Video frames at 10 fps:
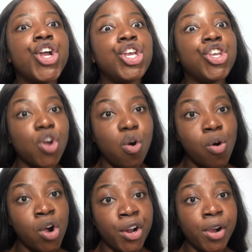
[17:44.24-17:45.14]

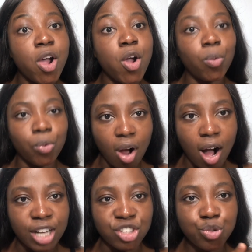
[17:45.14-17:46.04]
You're
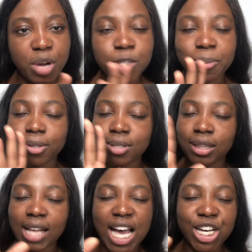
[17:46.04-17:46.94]
wrong. Trust me, there's a
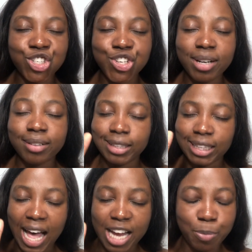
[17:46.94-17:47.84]
lot of shit and a
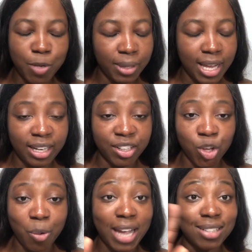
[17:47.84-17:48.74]
lot of people getting in
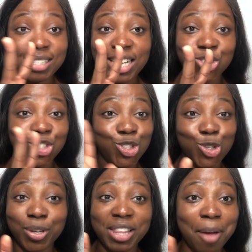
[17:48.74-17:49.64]
their way. It's not just the
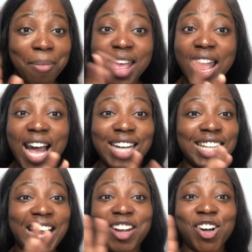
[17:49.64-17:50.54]
two of them and
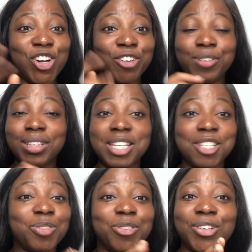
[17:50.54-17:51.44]
like her
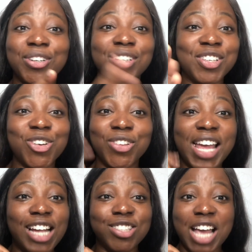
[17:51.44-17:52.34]
feelings for, you know, the
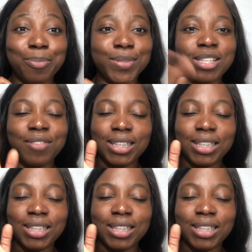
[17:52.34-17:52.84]
age gap and stuff.